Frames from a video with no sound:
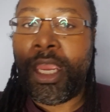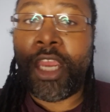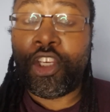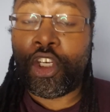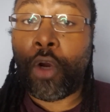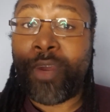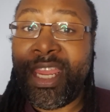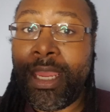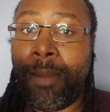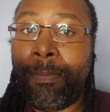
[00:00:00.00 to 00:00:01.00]
it showed
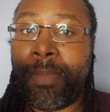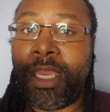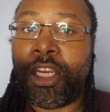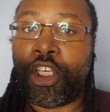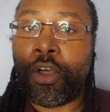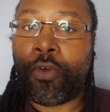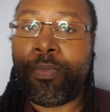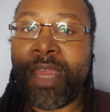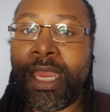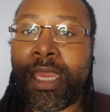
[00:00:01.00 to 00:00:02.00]
him and it
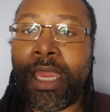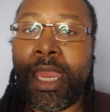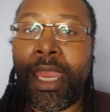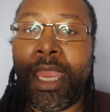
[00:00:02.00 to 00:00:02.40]
showed me,